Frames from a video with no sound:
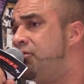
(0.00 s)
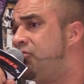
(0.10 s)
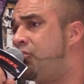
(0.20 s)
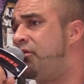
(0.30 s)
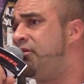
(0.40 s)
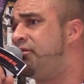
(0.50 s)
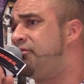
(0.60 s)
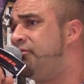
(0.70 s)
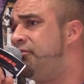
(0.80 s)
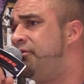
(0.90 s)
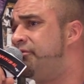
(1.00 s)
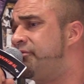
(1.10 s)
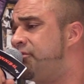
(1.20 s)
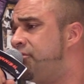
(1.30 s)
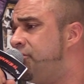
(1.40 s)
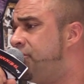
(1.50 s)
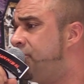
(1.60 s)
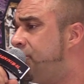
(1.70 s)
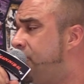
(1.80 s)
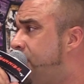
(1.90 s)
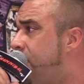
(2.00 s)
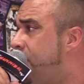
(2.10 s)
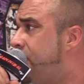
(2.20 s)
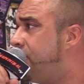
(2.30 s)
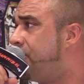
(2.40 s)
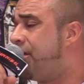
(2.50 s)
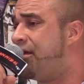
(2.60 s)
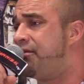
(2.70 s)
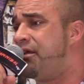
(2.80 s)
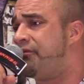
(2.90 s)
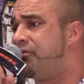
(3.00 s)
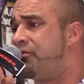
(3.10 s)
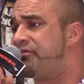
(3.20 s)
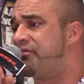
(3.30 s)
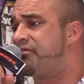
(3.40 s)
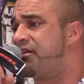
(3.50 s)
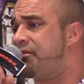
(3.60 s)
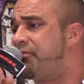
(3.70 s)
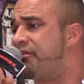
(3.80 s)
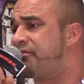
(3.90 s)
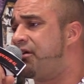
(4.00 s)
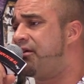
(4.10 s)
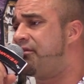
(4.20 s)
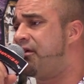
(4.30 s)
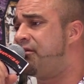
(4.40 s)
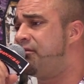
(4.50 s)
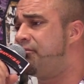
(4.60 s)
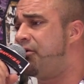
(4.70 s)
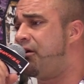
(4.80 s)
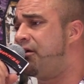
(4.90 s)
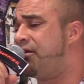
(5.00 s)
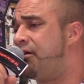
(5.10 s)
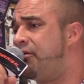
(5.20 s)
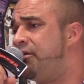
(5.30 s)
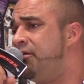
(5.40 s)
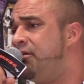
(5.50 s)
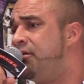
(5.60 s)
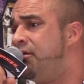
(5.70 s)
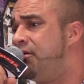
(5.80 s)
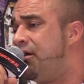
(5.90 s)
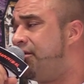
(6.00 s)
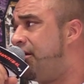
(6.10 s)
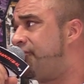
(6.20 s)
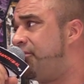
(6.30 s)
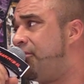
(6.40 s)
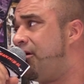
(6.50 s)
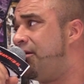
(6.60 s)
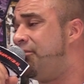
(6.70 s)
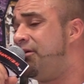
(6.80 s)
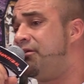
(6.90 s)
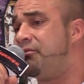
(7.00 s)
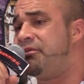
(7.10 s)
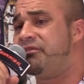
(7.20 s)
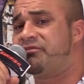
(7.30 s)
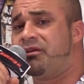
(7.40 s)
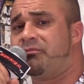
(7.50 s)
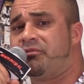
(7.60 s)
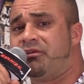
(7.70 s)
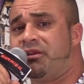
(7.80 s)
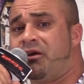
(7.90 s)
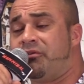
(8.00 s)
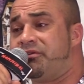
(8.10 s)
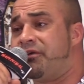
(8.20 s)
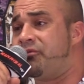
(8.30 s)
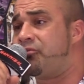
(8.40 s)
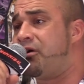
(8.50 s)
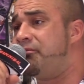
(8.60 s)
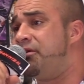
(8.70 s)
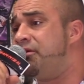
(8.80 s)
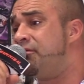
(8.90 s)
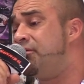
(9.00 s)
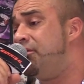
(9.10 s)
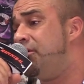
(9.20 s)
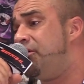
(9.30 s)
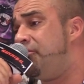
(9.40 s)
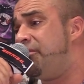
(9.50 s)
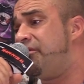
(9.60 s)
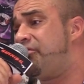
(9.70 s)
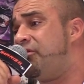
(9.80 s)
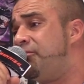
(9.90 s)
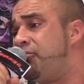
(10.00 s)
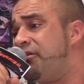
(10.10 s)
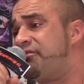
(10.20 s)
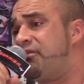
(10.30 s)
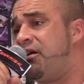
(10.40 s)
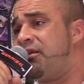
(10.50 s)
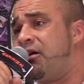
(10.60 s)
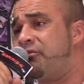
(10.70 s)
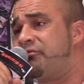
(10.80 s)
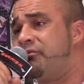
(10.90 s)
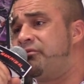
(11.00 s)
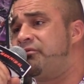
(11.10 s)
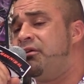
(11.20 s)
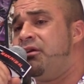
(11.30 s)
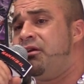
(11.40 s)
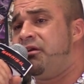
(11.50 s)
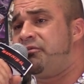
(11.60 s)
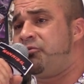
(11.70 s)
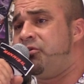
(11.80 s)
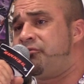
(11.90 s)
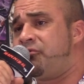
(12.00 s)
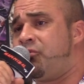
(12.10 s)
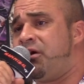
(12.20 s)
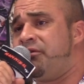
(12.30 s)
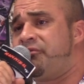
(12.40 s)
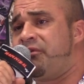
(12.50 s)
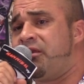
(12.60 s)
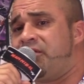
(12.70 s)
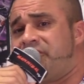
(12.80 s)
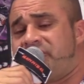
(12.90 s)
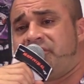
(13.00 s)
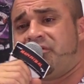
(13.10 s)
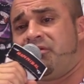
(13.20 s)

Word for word: 22 years ago? And Devin was the second best guy then, behind Harry, and definitely behind me, and it'll be the same thing now that Devin brought me in. He'll be the third place guy now, so his beautiful wife and his